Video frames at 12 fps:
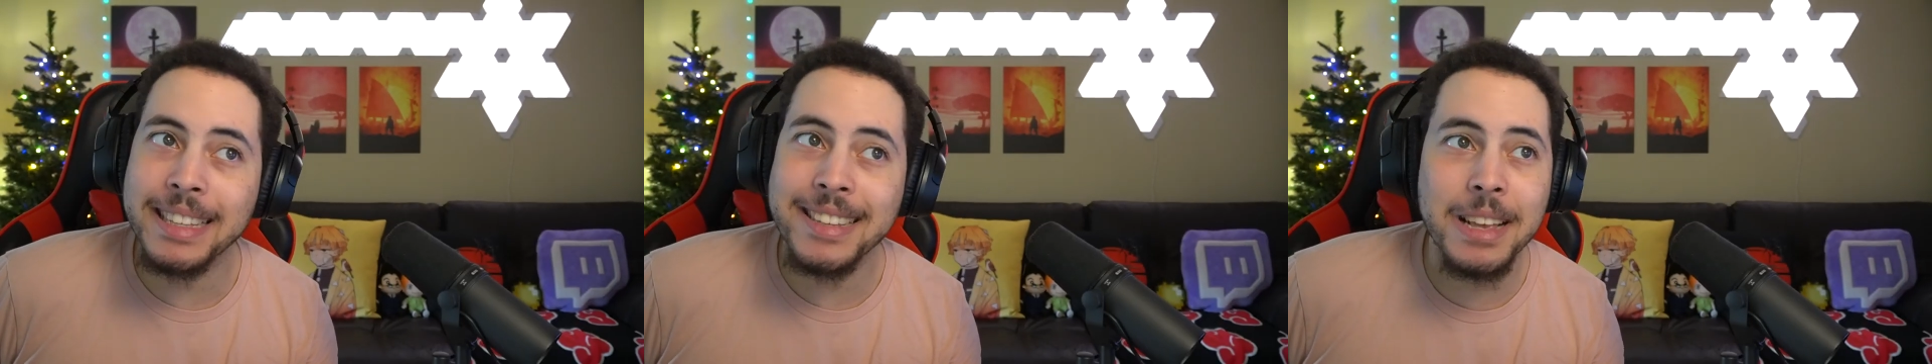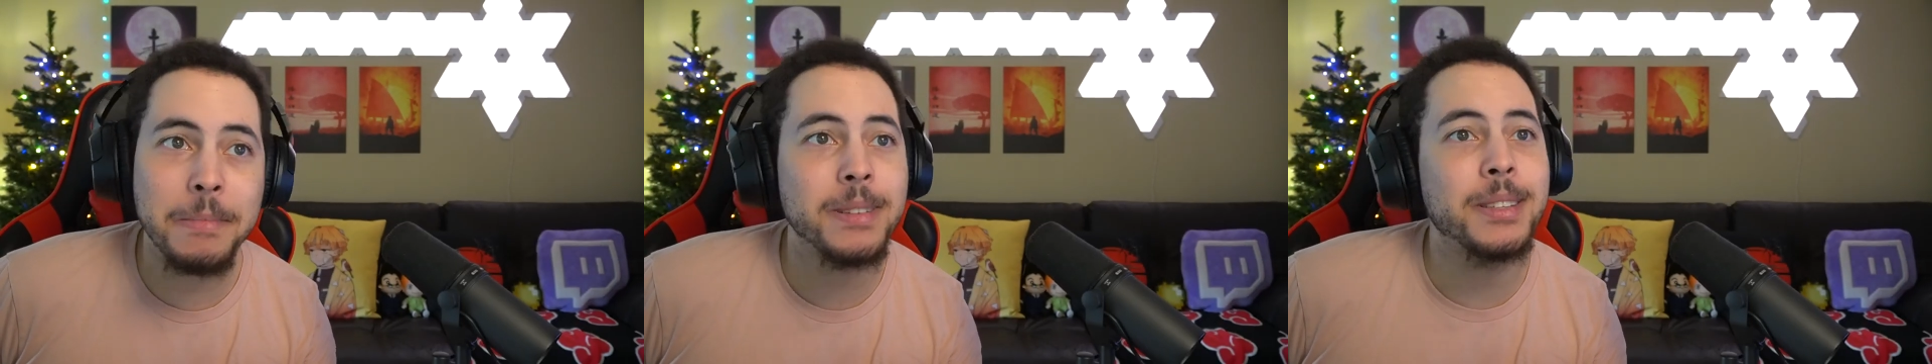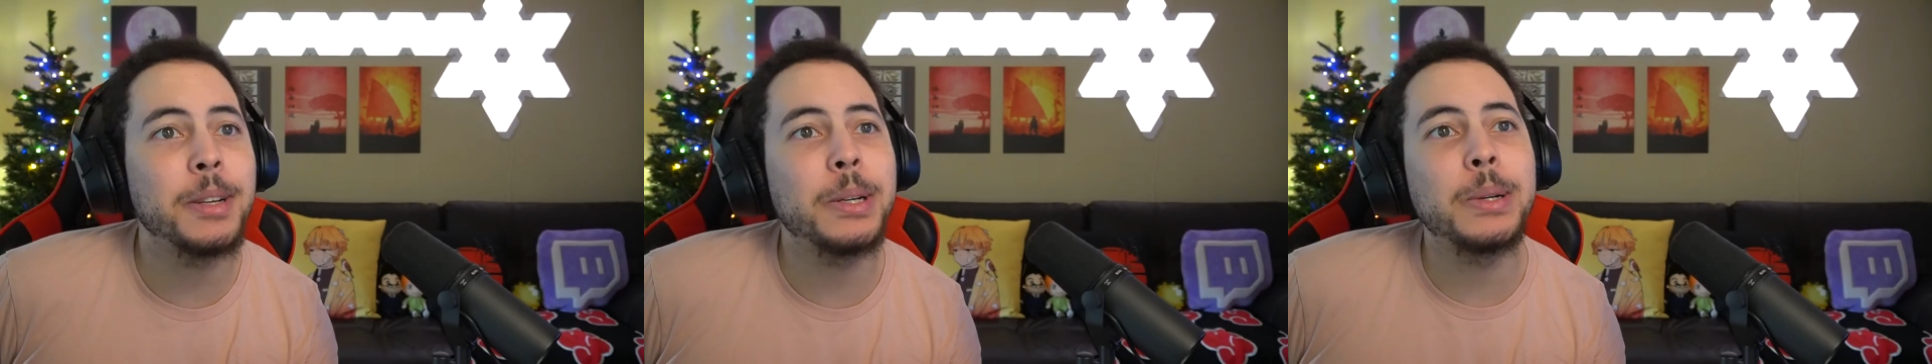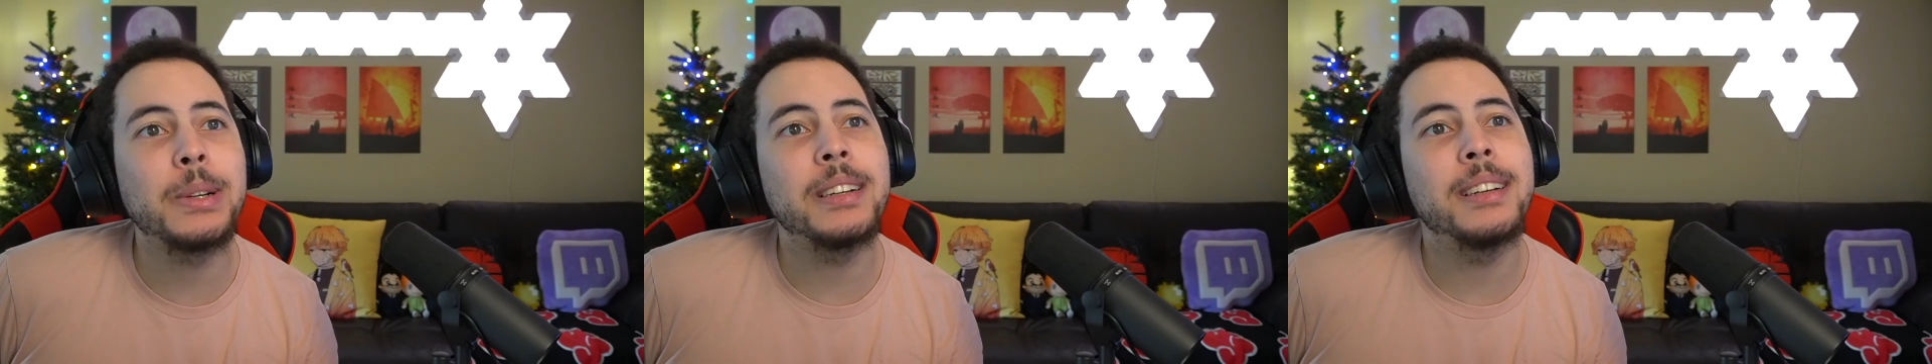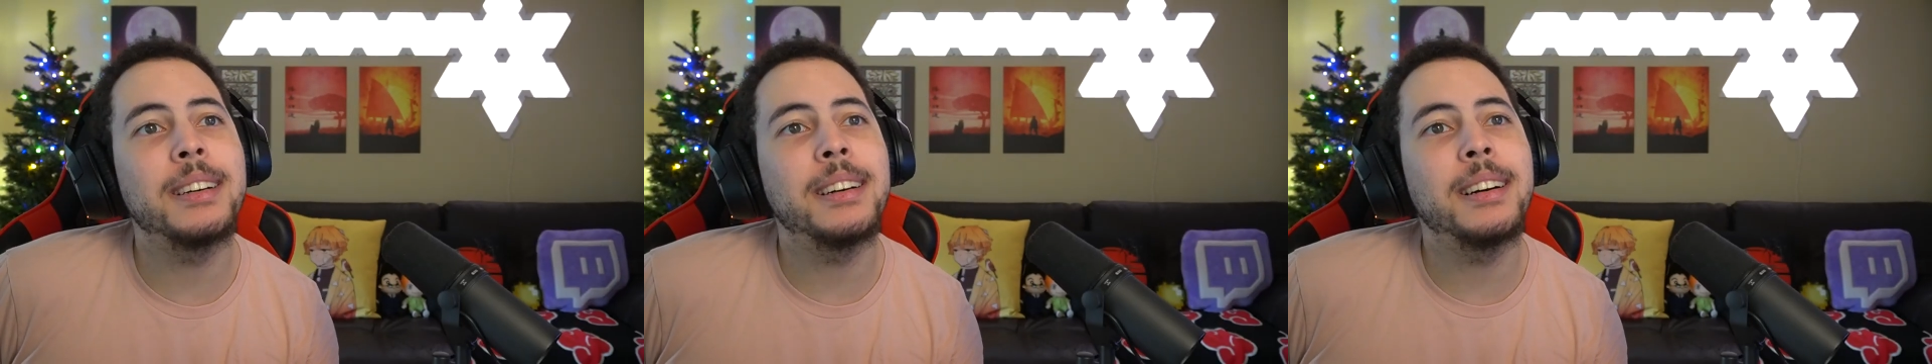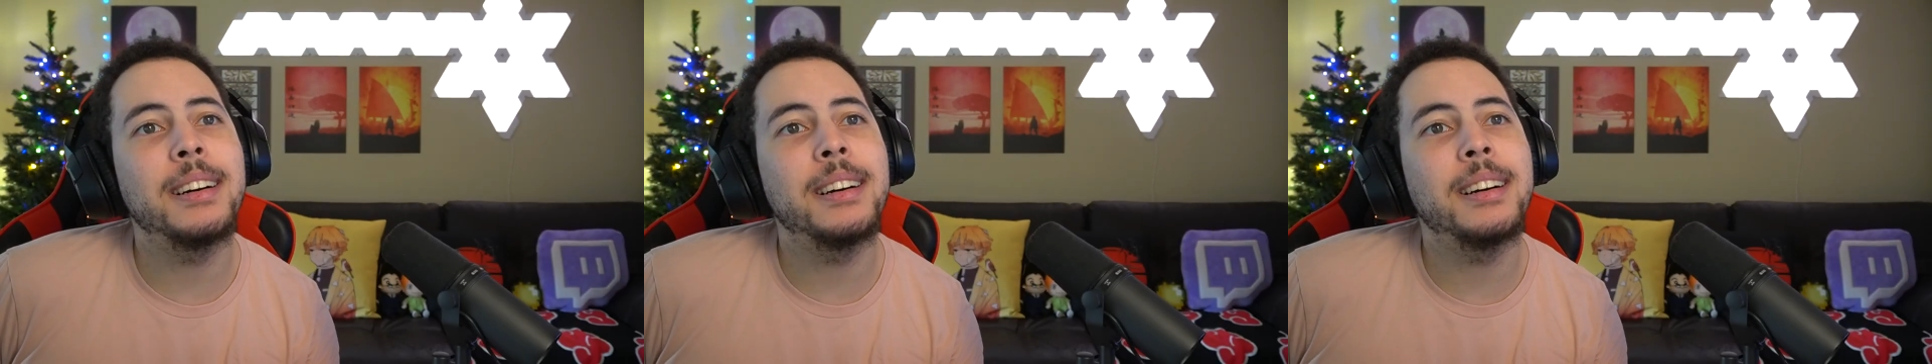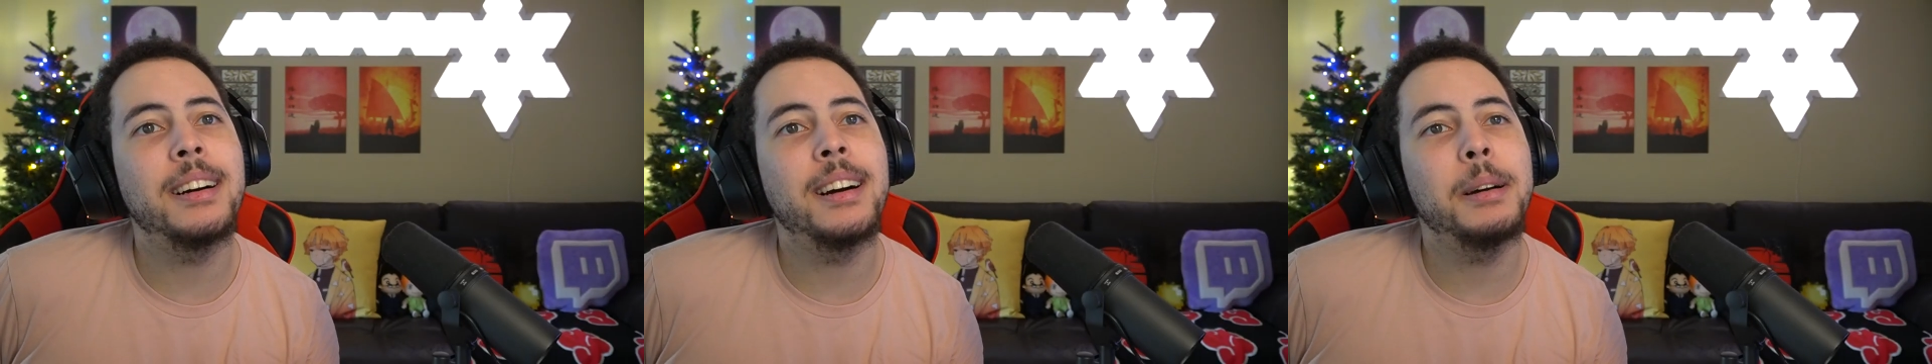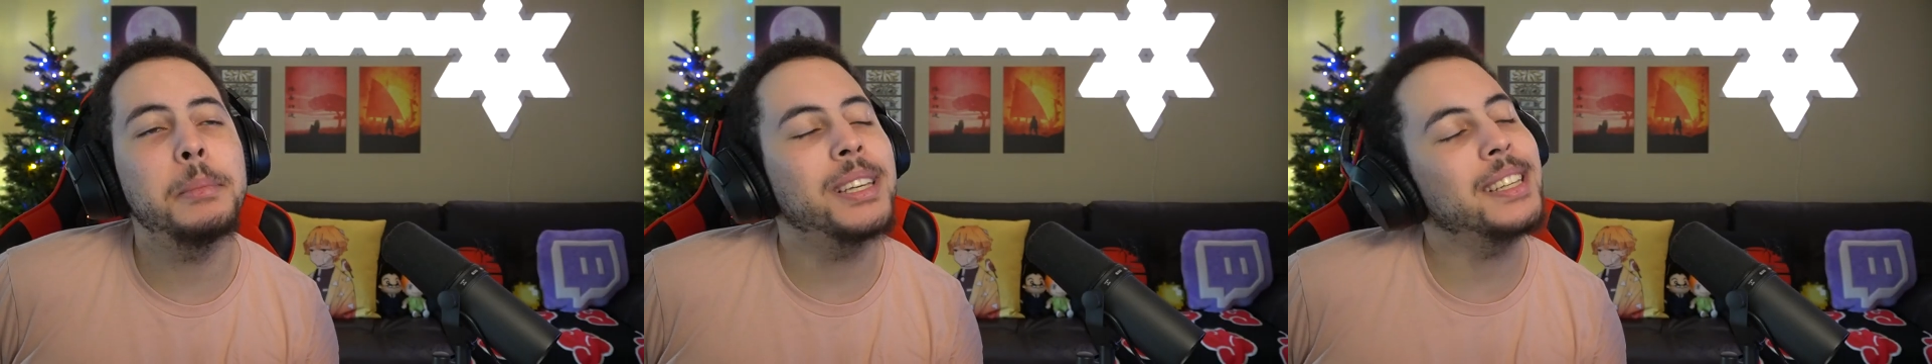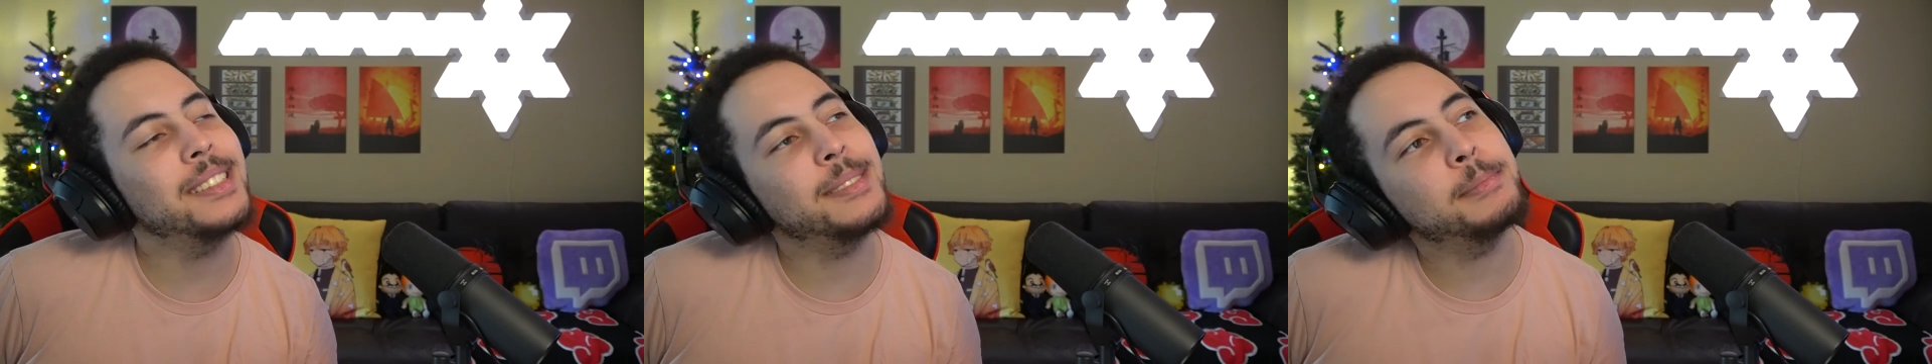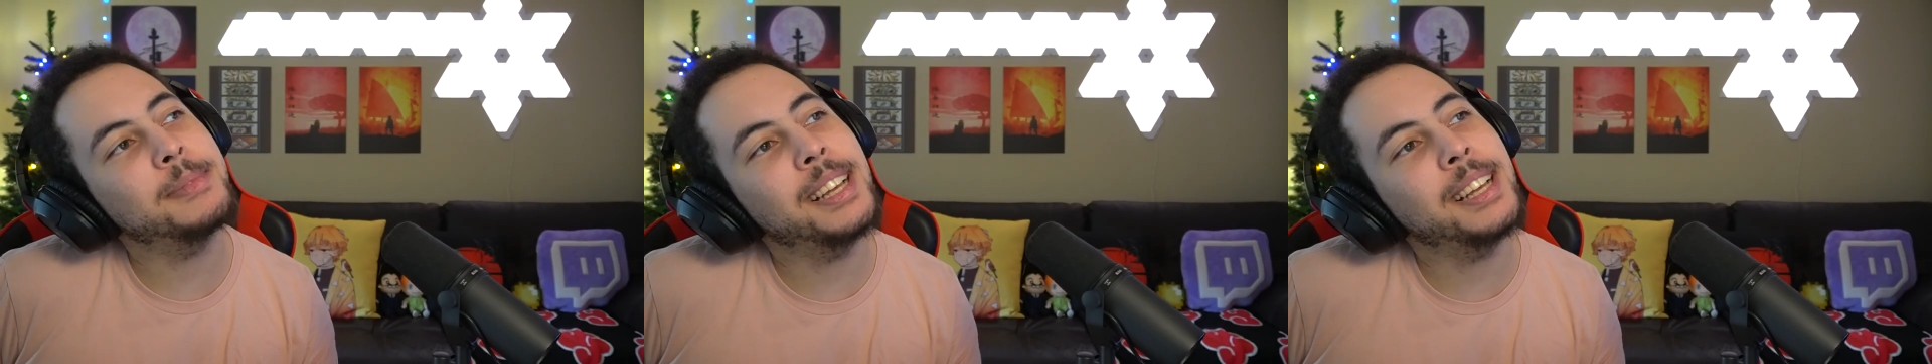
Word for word: this episode, uh, I mean,